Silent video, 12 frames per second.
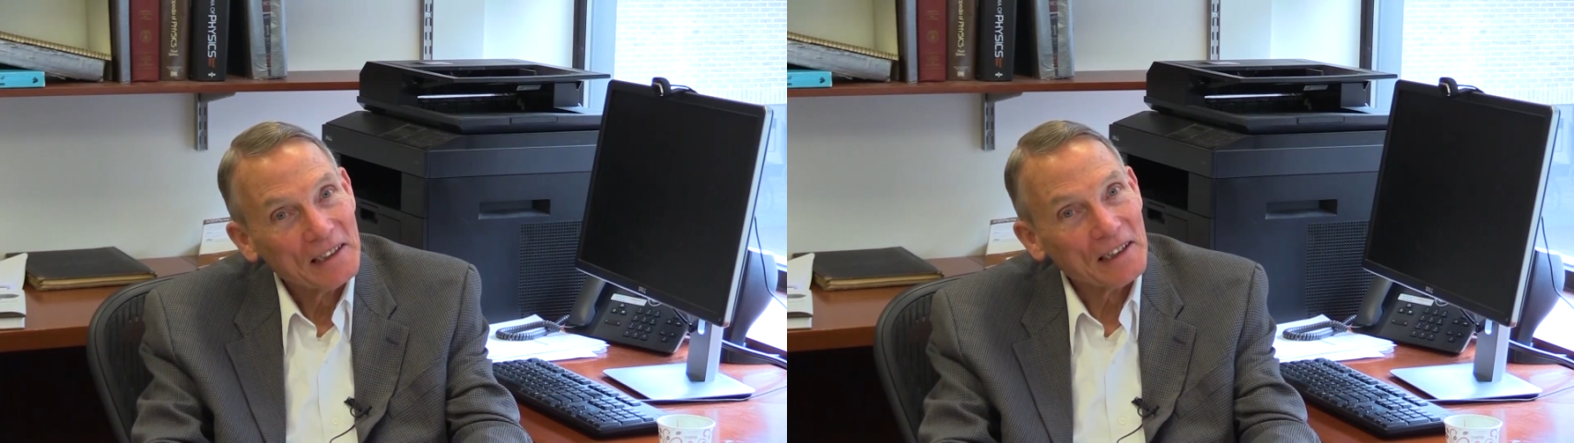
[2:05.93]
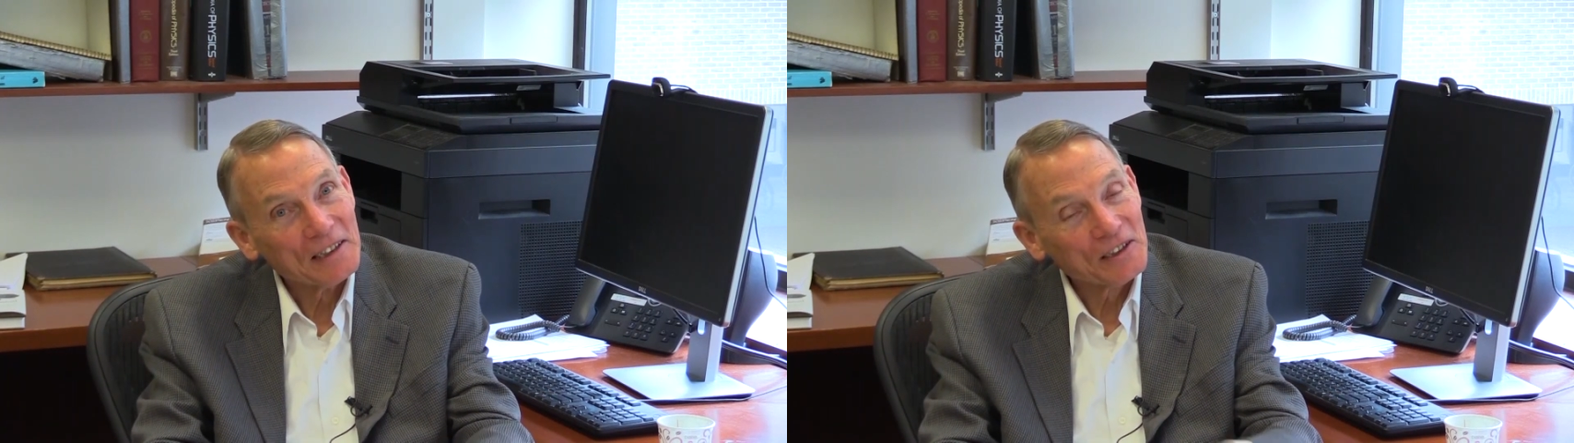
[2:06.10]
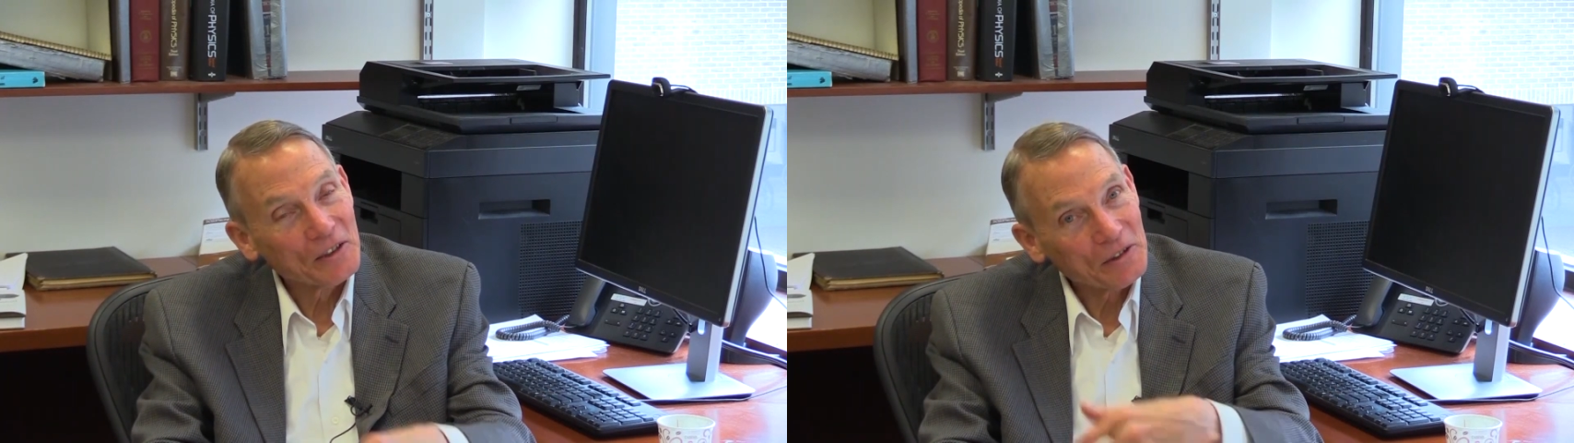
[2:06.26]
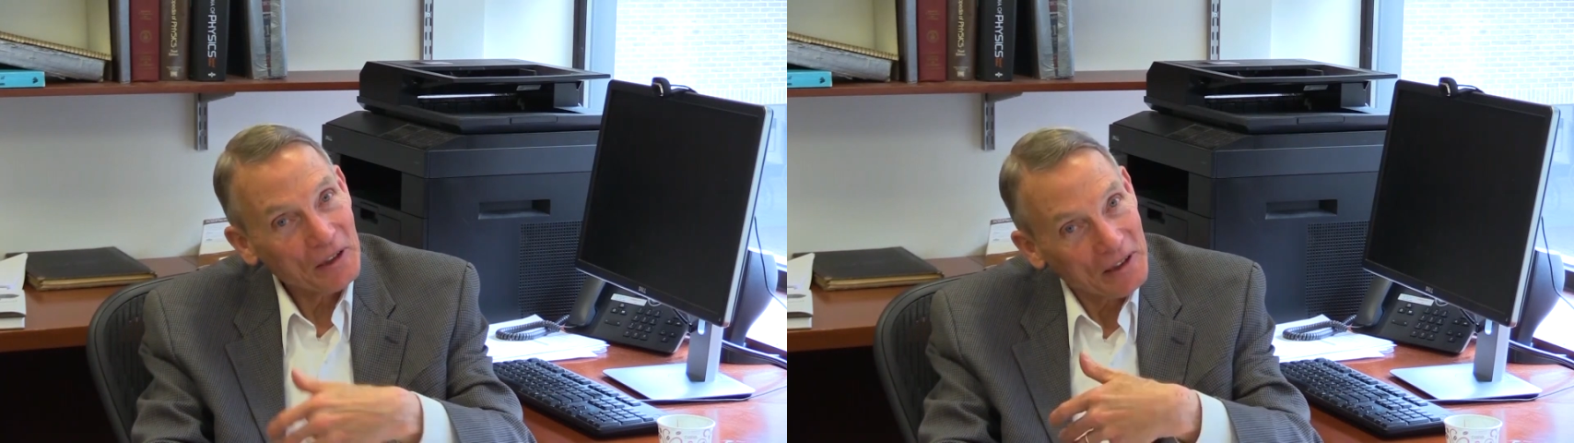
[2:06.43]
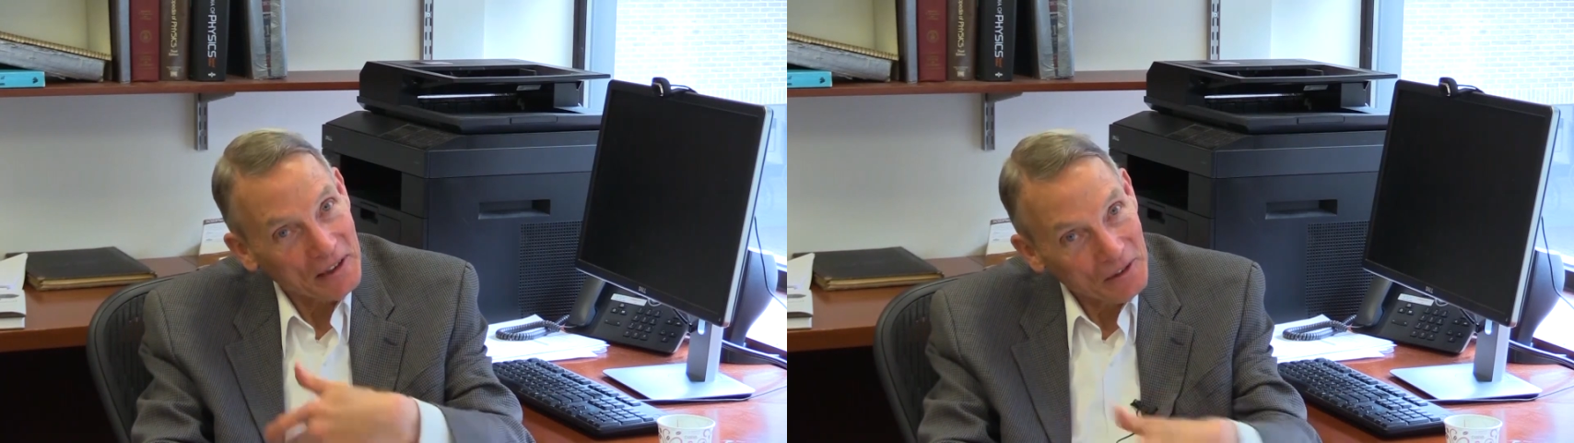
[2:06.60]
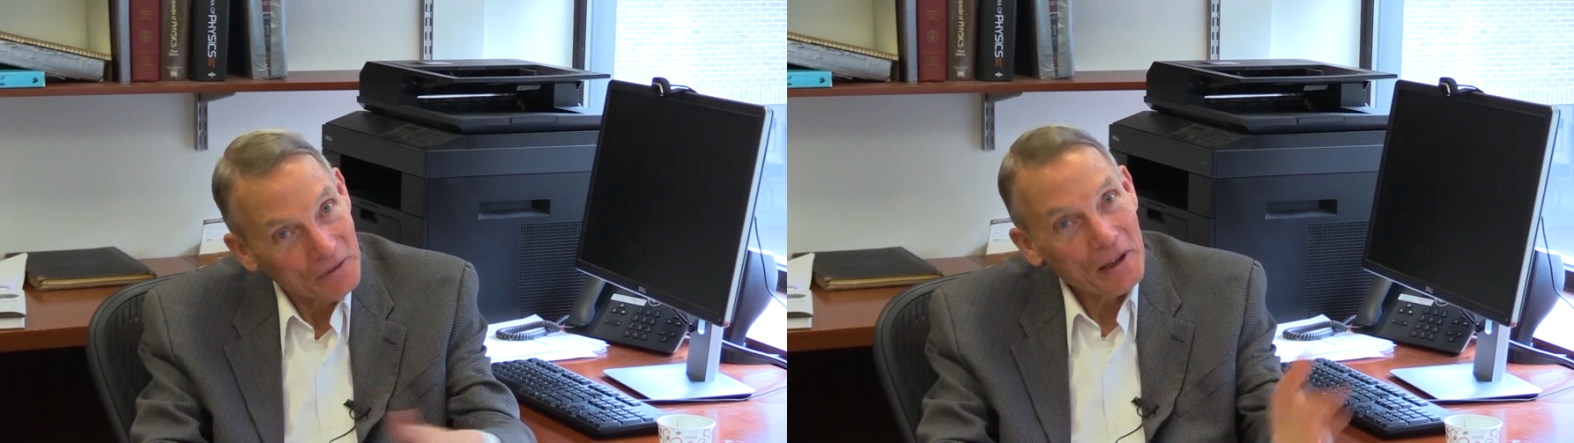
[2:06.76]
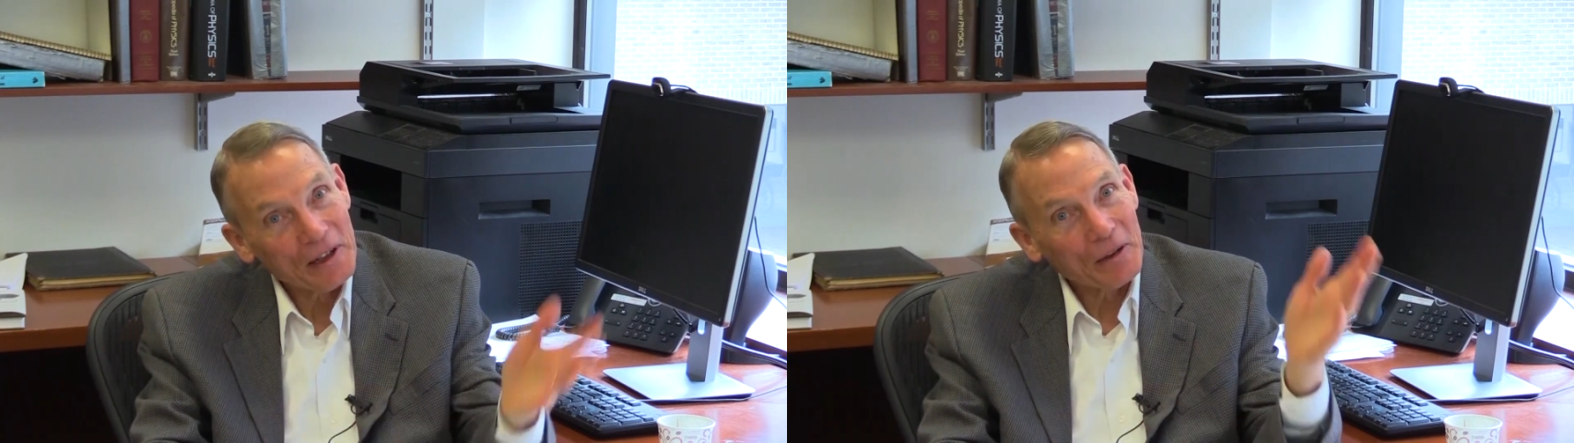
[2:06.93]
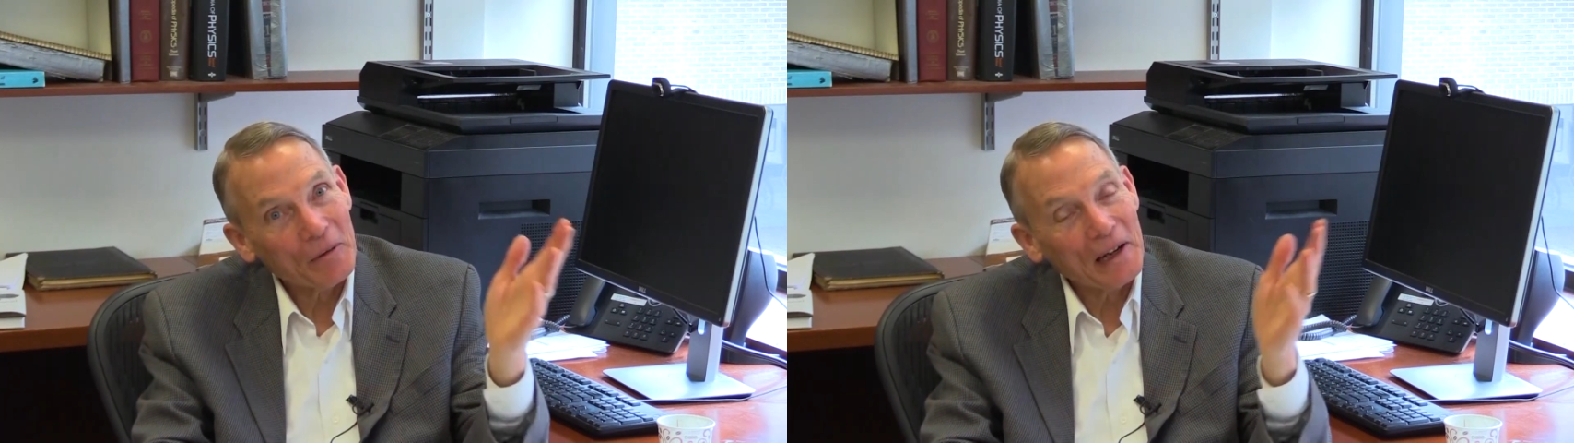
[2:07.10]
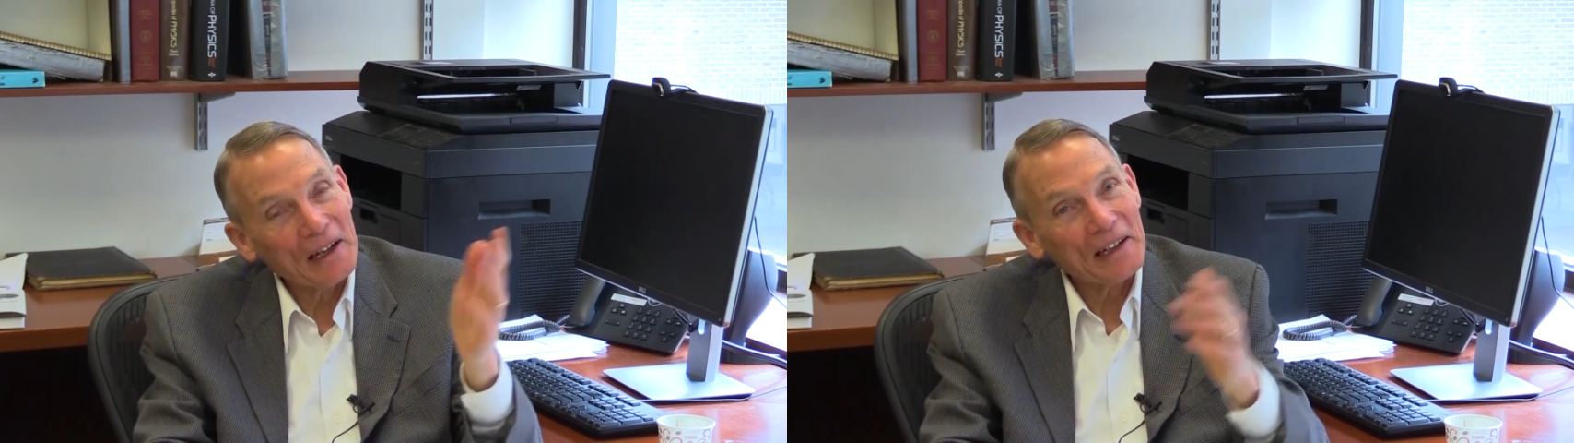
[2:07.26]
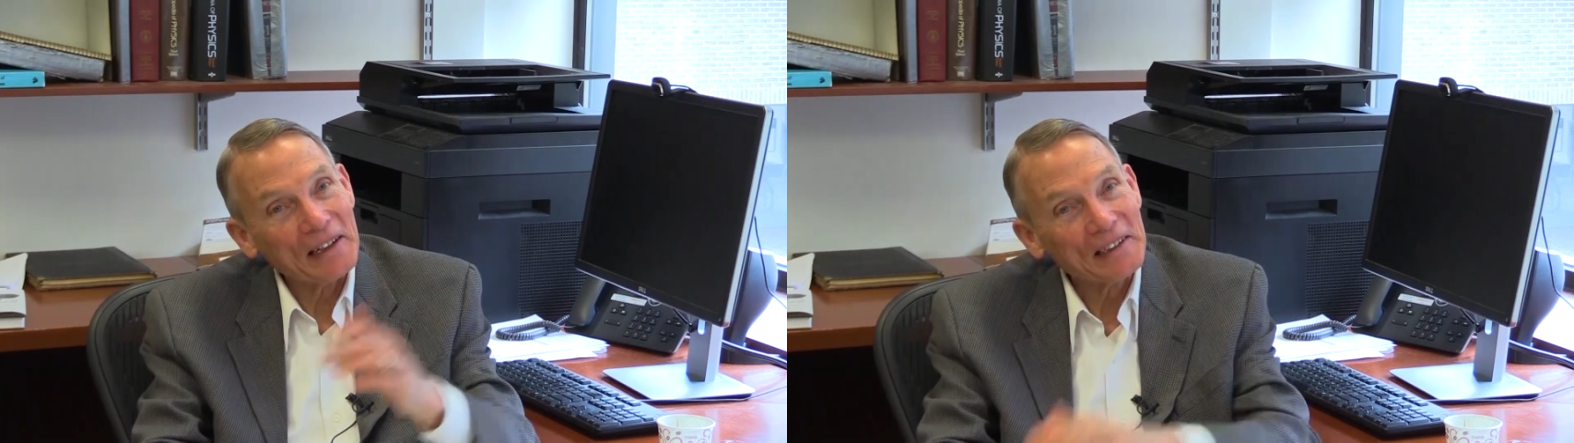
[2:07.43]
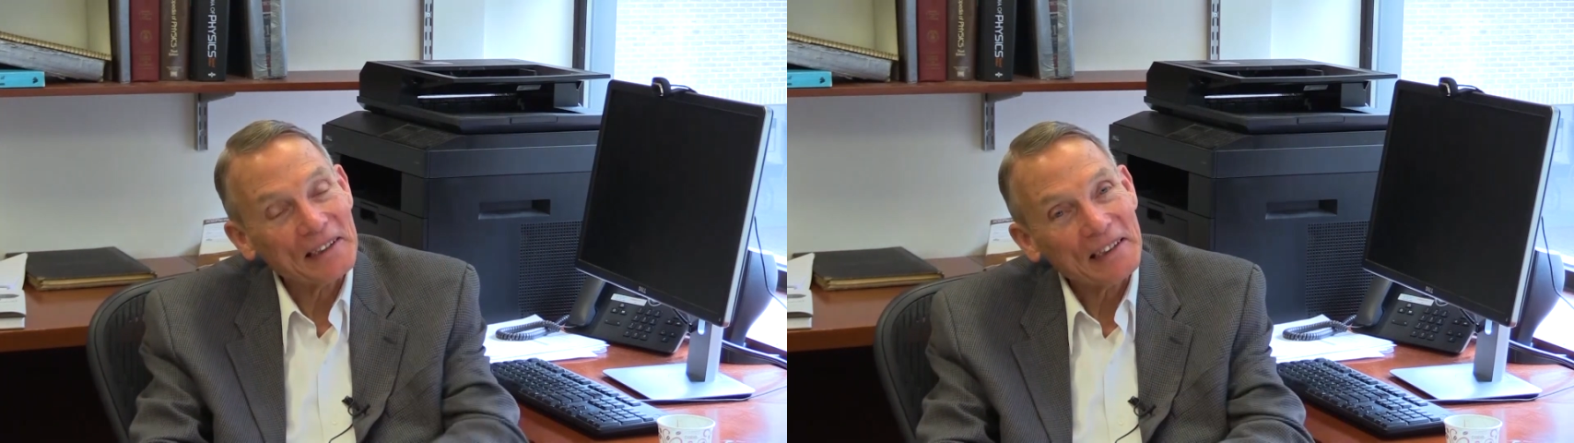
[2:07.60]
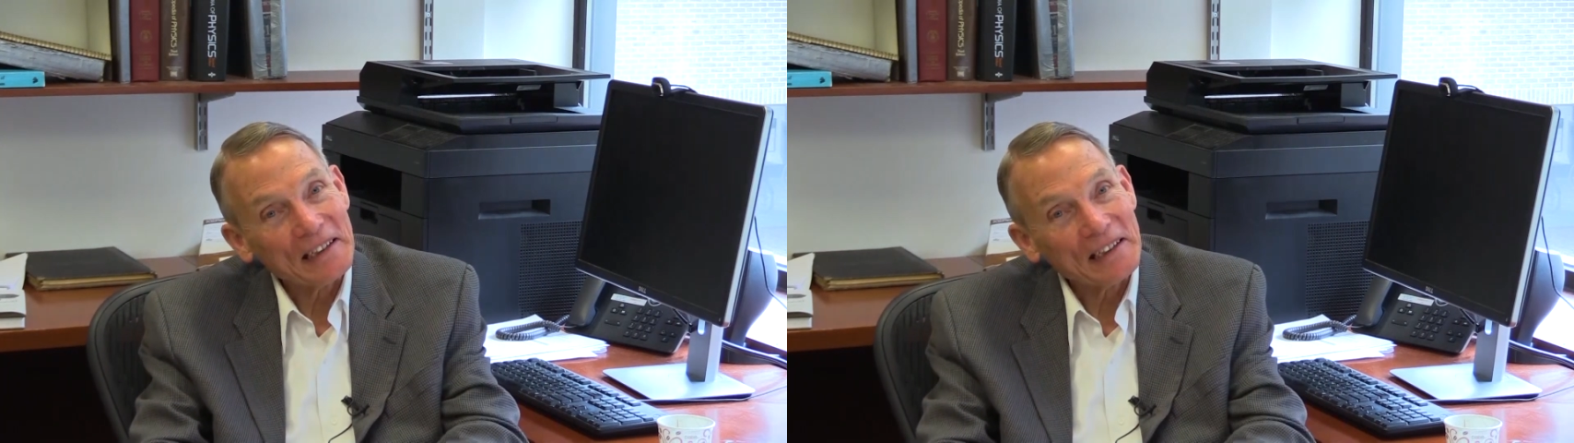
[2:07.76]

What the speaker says: And so you got a runaway